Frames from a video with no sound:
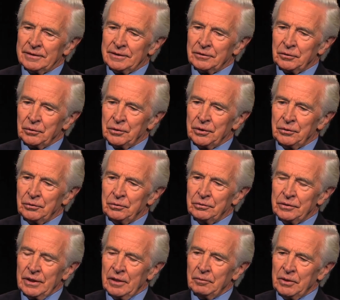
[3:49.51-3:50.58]
the lawyer
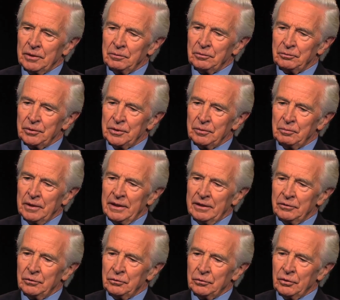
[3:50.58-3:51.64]
who's now become a friend of
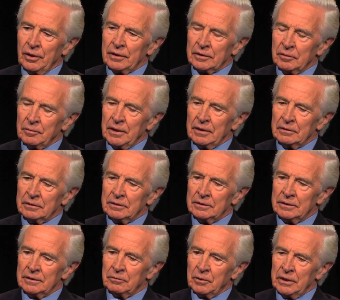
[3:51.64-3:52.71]
mine, who talked about
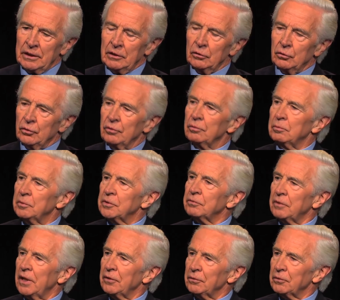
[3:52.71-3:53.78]
what he learned from his
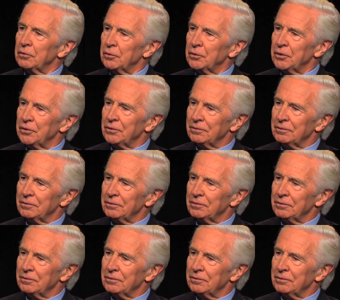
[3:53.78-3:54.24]
father, a lawyer.